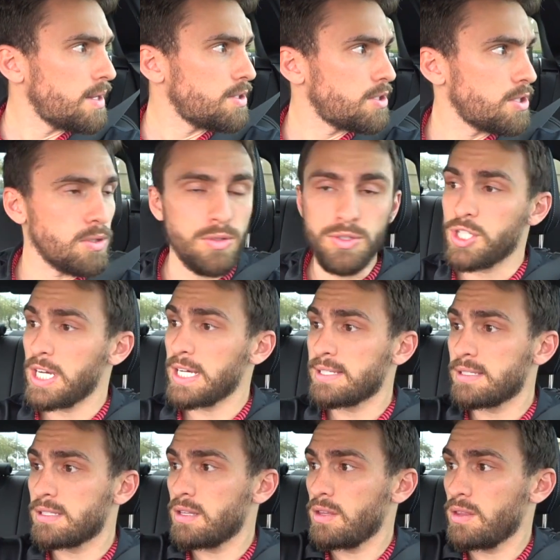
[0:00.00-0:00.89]
do
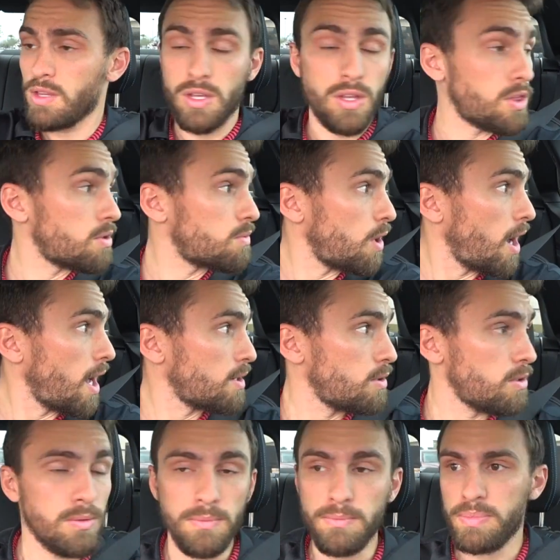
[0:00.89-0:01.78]
just the
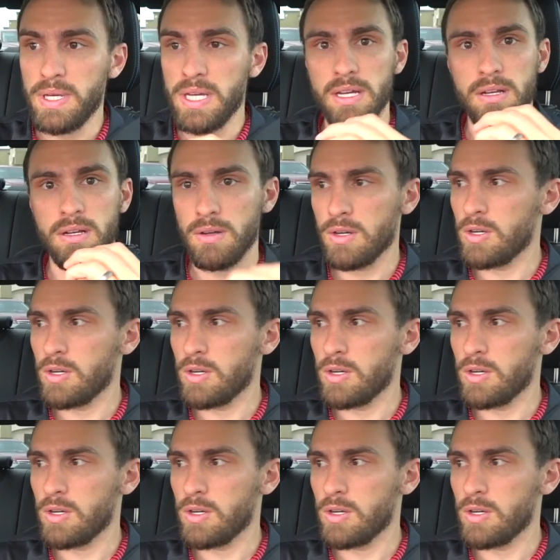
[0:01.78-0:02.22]
throttle being